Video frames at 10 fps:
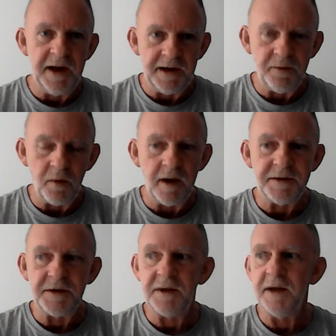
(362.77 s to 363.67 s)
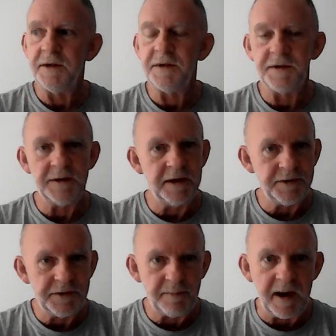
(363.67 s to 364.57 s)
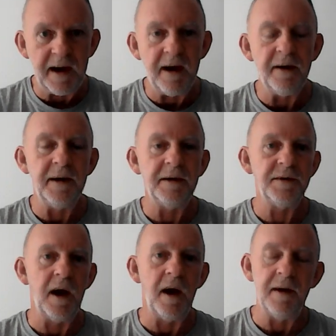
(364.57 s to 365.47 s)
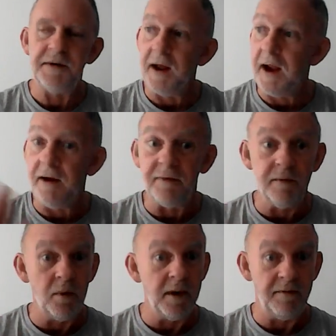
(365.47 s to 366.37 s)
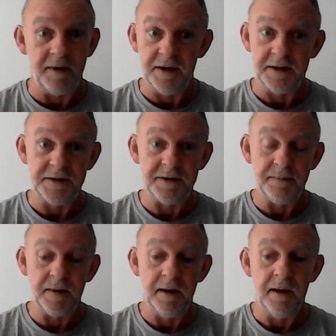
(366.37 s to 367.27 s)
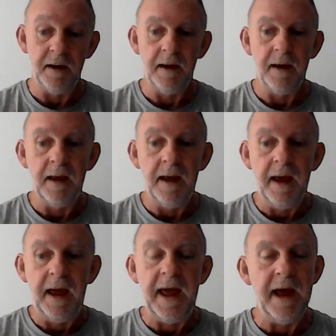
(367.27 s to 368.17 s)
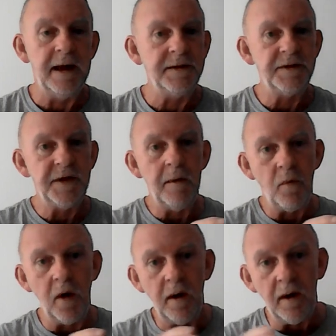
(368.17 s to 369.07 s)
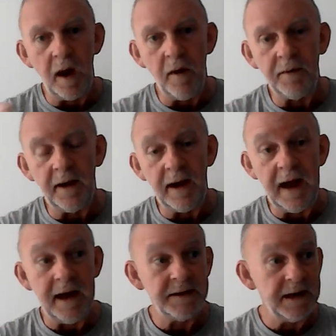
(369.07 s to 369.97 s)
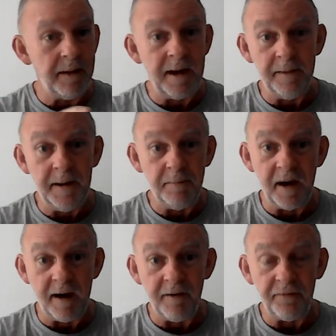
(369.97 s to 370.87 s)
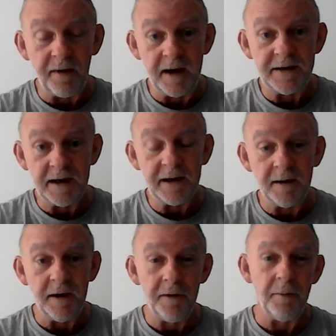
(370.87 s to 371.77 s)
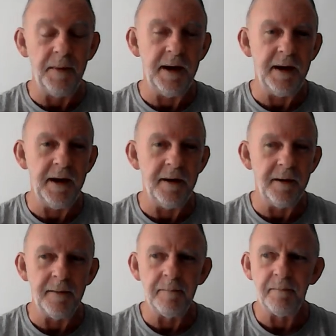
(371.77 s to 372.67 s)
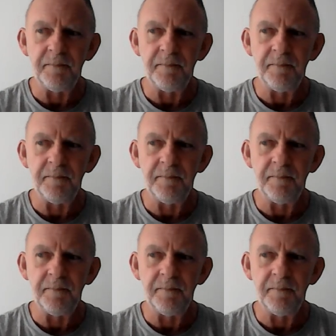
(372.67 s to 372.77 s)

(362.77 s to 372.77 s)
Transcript: need to watch this. It's inspiring to, to every one of us. And somewhere along the lines, and I may be paraphrasing a little bit here,